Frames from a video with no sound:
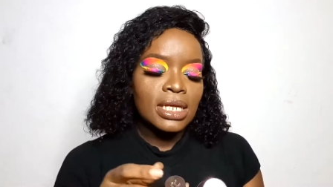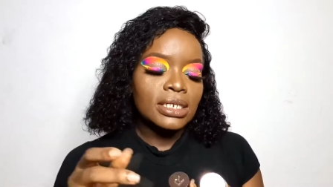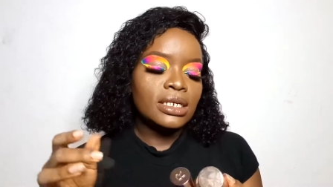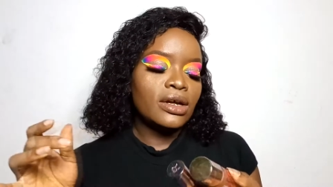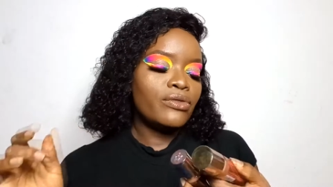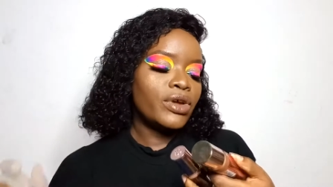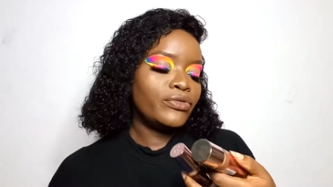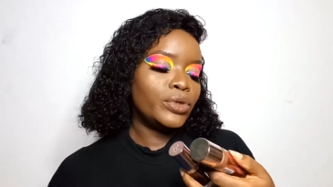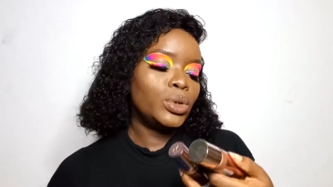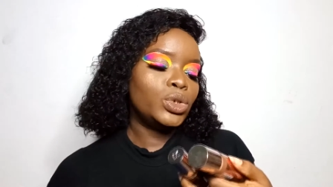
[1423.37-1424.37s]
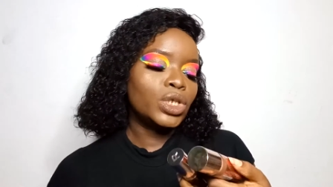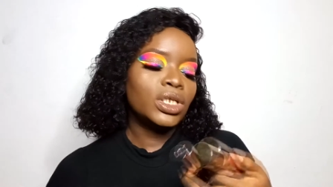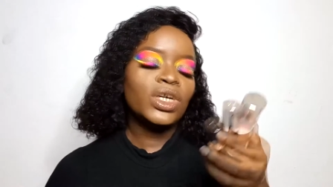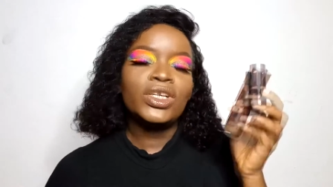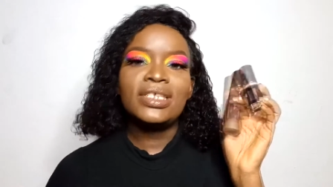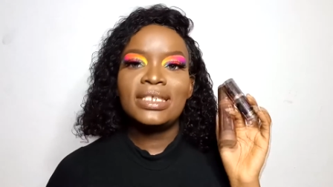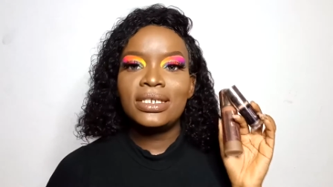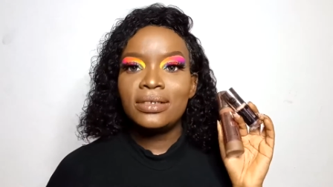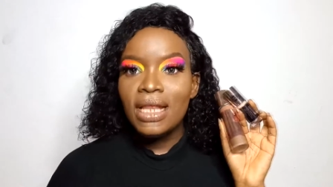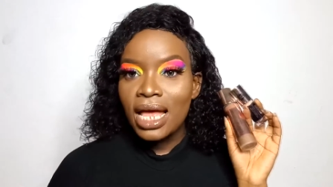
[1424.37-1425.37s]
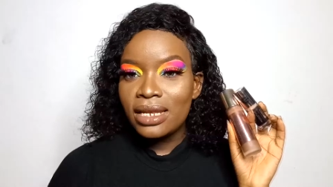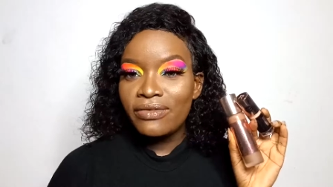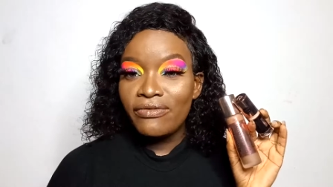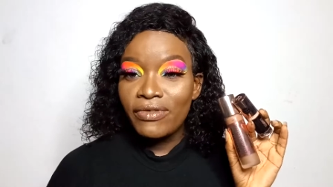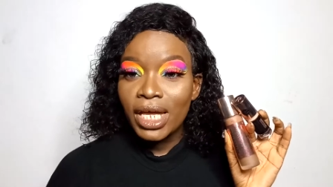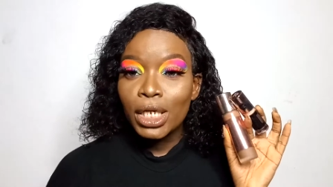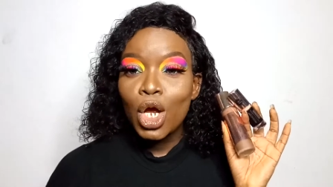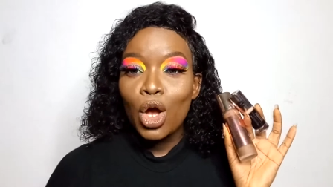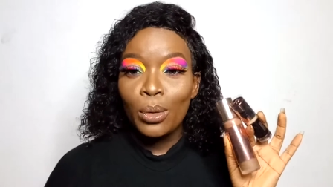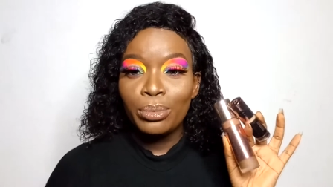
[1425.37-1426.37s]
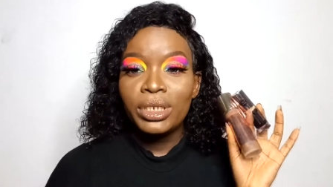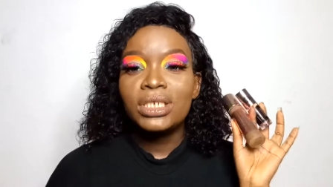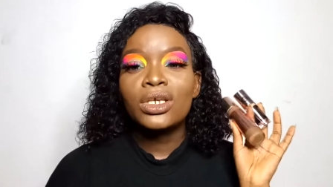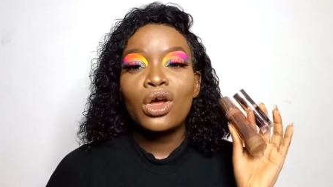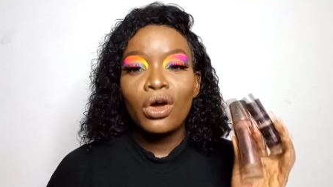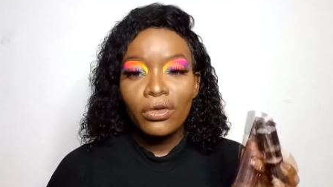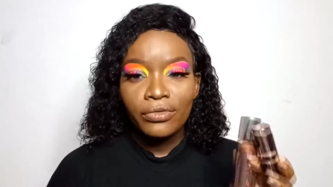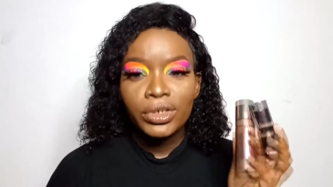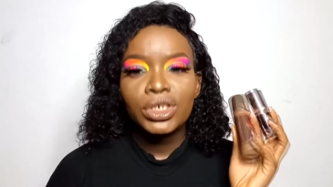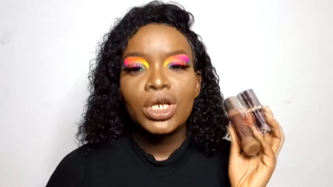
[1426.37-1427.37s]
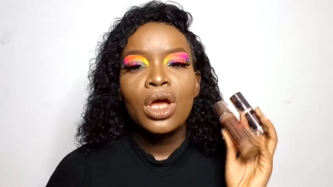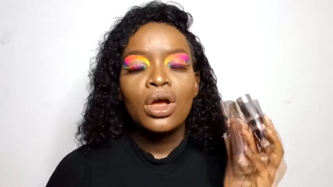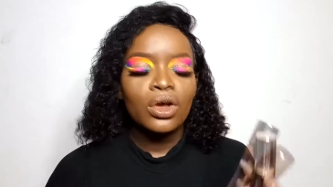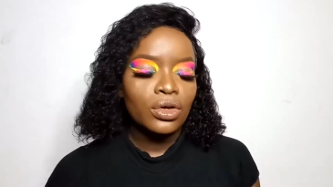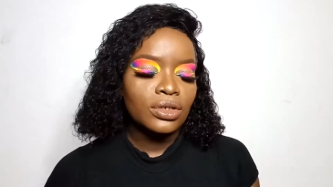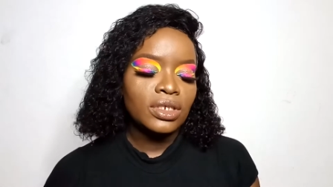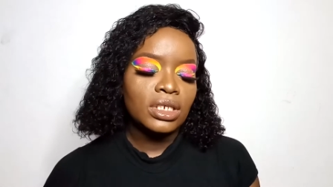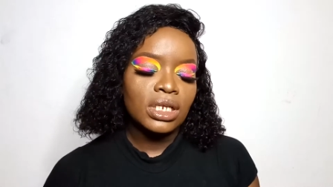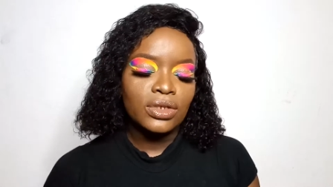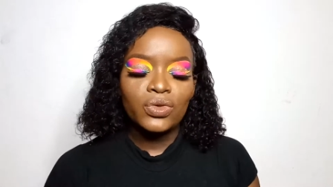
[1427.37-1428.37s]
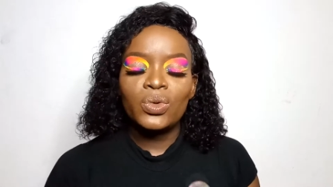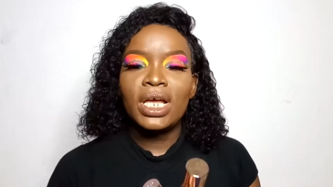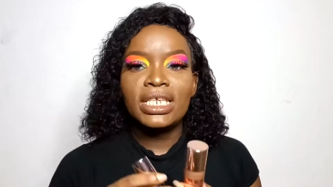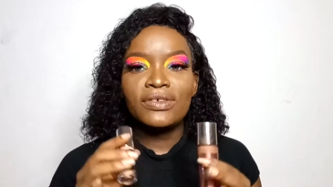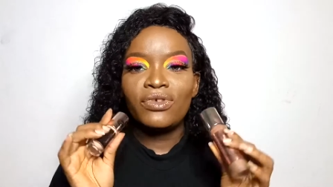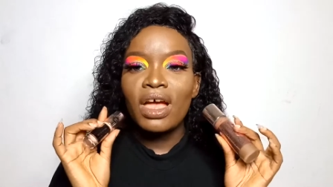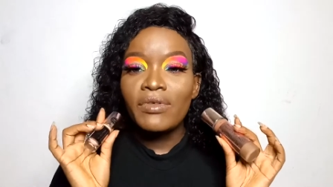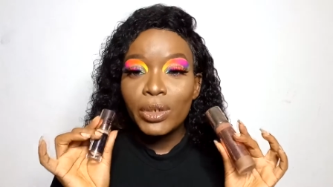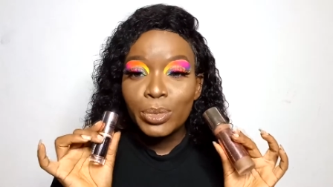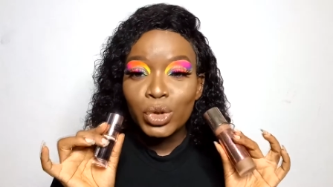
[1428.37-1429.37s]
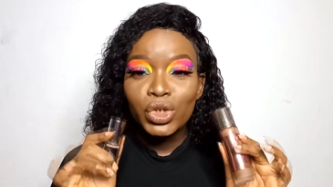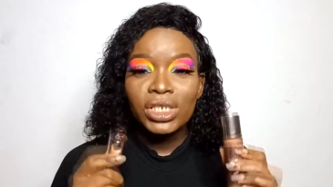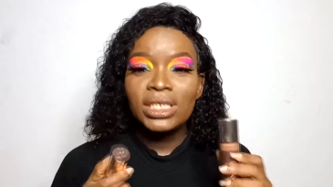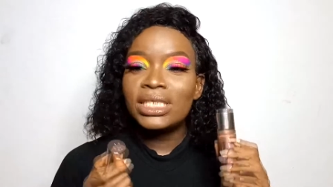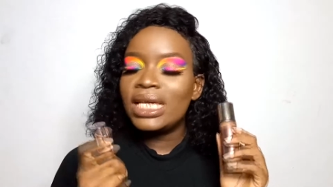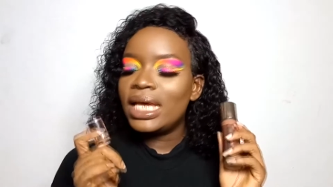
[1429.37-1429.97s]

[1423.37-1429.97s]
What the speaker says: the Revolution Conceal and Define Complete Coverage Concealer. So guys, if you have an opportunity,